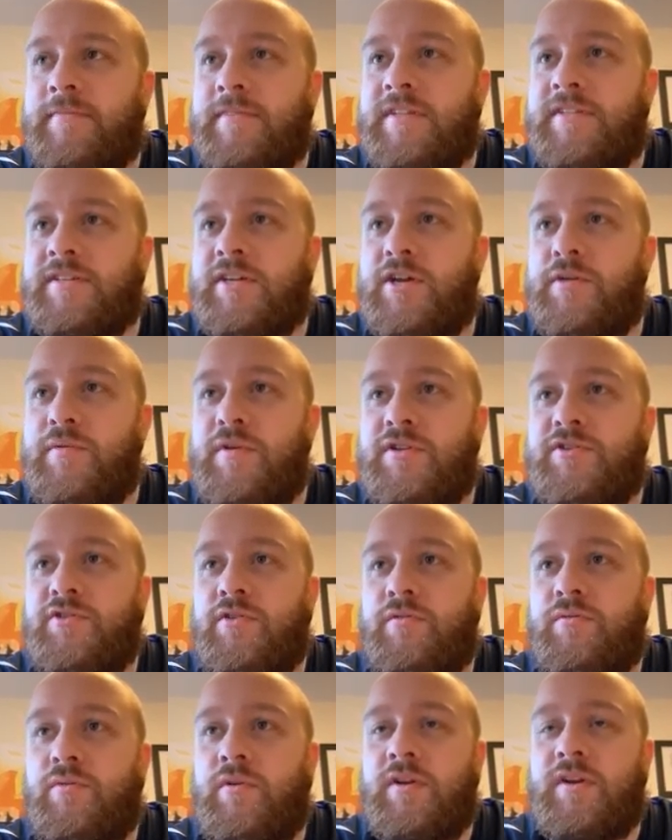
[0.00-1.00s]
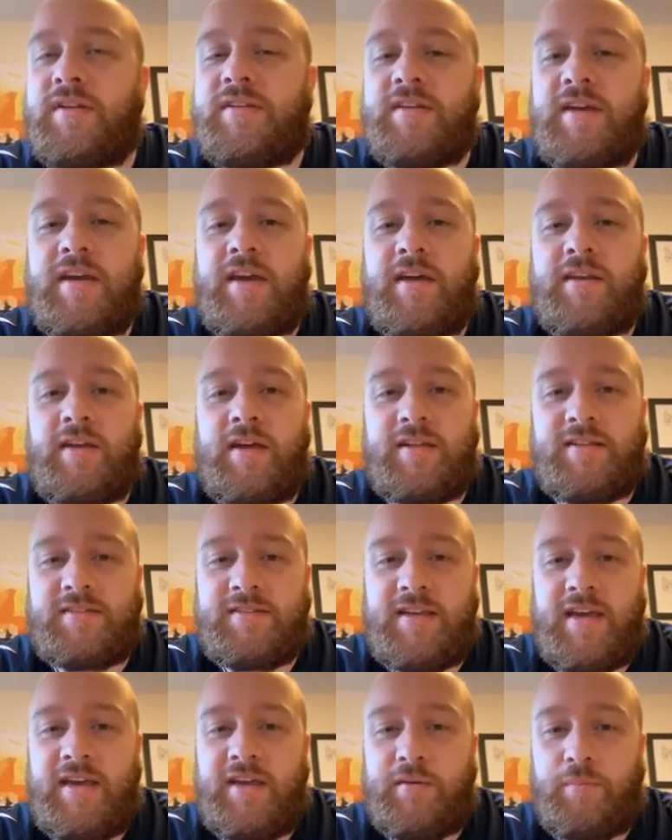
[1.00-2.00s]
It's going to be a tough one today. I'd
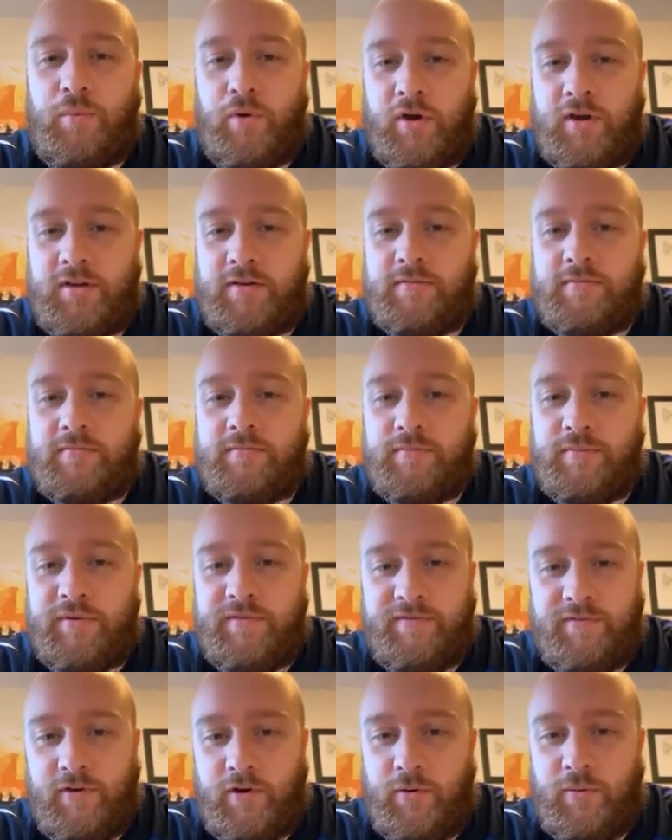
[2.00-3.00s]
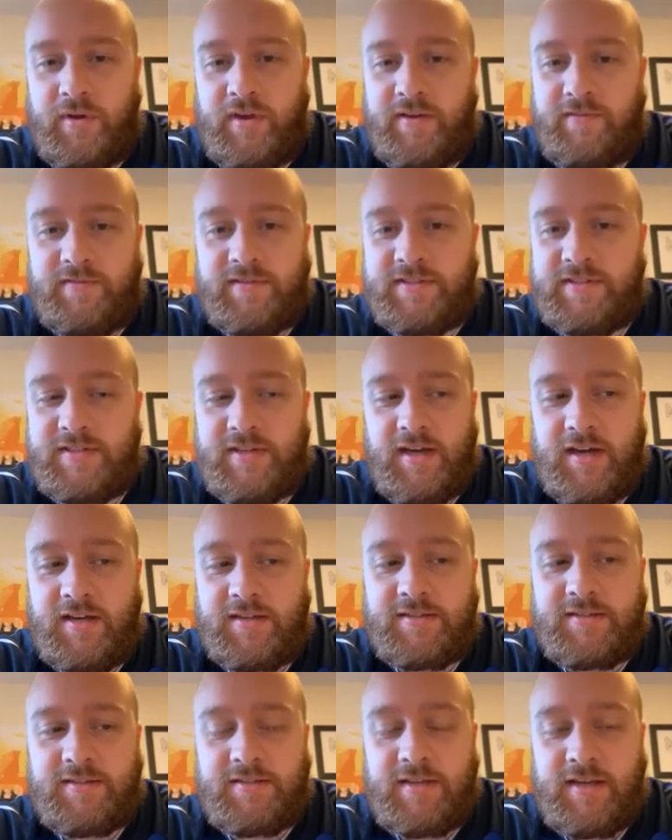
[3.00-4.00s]
take a point before we even
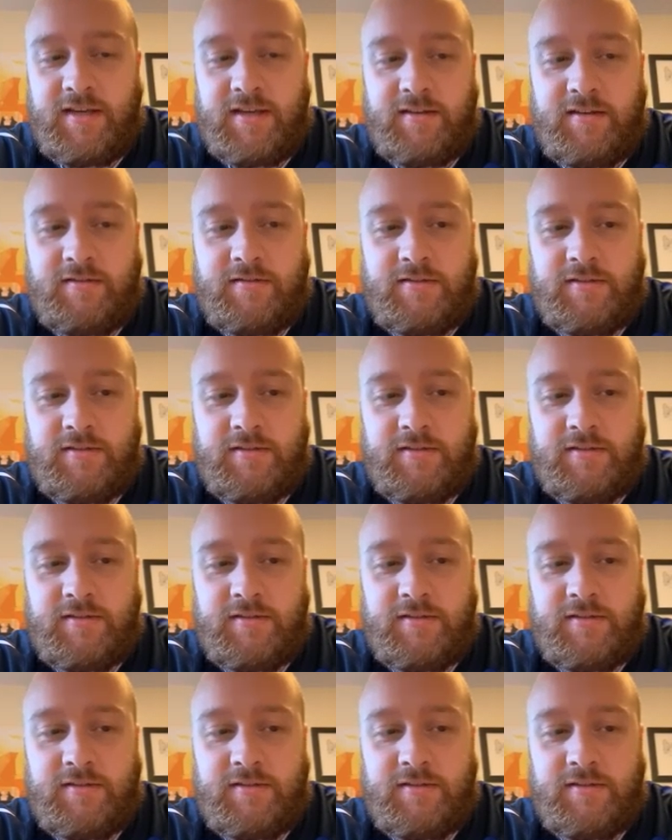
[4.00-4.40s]
start today,